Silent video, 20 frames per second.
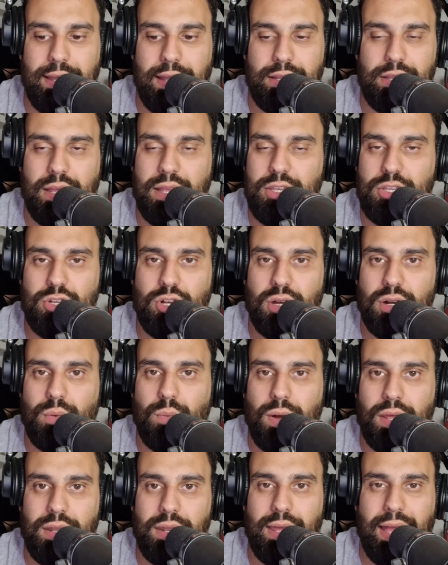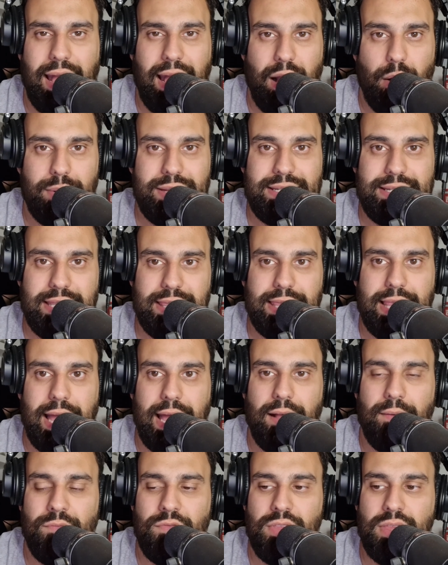And you got to wonder how he did
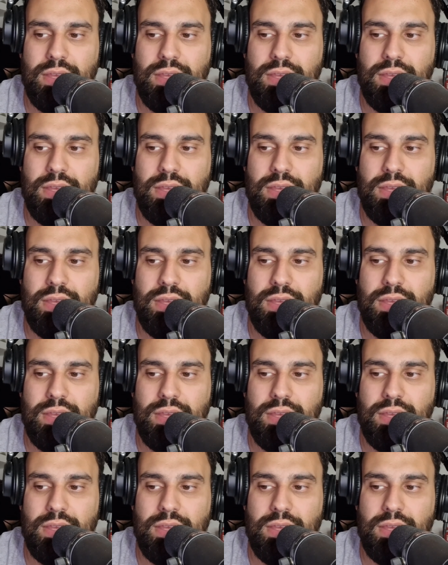that.